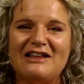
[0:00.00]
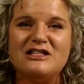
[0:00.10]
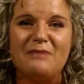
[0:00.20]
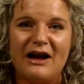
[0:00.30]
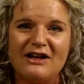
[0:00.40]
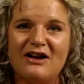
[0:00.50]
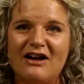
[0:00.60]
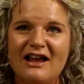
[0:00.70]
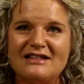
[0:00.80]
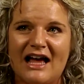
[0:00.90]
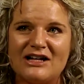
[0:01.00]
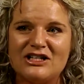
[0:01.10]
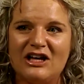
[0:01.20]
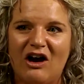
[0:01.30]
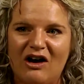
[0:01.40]
Spikenard is
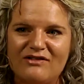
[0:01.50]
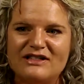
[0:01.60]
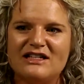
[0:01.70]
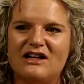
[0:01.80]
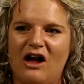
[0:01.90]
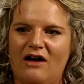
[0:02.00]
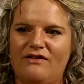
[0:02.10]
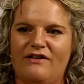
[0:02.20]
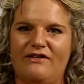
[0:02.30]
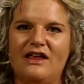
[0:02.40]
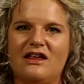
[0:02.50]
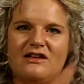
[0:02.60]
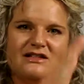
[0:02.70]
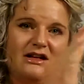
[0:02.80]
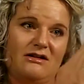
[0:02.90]
actually harvested off of
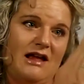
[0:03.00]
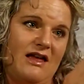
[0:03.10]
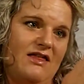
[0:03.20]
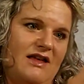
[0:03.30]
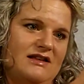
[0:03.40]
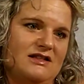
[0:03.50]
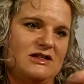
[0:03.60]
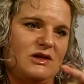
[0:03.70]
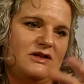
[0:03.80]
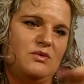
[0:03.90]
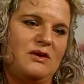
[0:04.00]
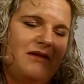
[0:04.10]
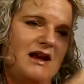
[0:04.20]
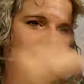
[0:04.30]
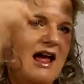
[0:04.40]
hills that are like this. And so these
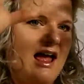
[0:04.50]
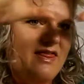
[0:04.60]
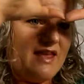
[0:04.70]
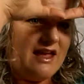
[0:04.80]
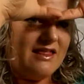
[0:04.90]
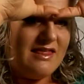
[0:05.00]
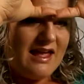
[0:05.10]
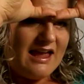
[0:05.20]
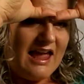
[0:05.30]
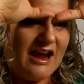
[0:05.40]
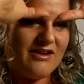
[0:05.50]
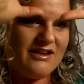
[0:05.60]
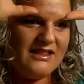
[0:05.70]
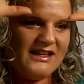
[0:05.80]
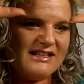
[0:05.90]
women, they
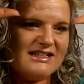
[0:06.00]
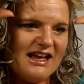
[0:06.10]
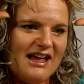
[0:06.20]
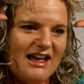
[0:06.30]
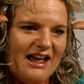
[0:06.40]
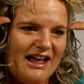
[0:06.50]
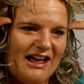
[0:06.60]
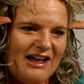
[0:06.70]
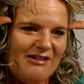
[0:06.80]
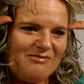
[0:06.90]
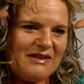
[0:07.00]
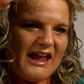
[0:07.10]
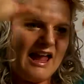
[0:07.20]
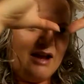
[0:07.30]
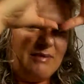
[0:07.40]
carry these
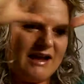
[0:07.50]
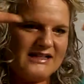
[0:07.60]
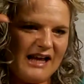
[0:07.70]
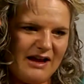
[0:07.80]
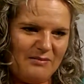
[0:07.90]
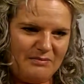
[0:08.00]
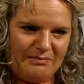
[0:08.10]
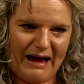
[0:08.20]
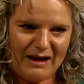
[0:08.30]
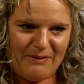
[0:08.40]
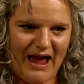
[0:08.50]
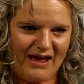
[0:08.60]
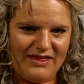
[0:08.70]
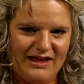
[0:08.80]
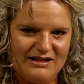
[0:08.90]
like headband type
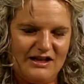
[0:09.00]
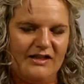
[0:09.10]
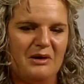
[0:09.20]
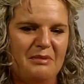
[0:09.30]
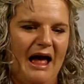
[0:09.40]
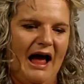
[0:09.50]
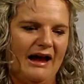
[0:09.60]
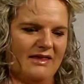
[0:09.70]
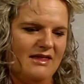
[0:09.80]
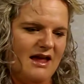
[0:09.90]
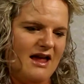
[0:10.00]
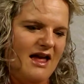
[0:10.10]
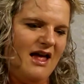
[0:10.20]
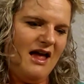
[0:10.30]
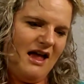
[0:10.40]
backpack things on their back, and
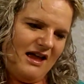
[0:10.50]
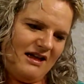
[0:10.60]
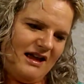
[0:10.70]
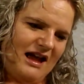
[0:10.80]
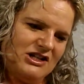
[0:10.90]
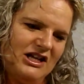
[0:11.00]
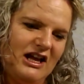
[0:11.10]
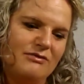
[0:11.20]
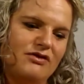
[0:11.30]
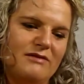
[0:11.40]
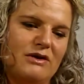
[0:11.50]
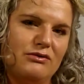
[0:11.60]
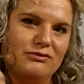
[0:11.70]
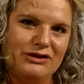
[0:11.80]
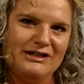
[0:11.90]
it actually comes from
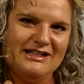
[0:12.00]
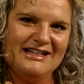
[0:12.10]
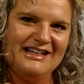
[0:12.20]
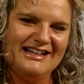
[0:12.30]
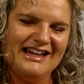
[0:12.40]
a root.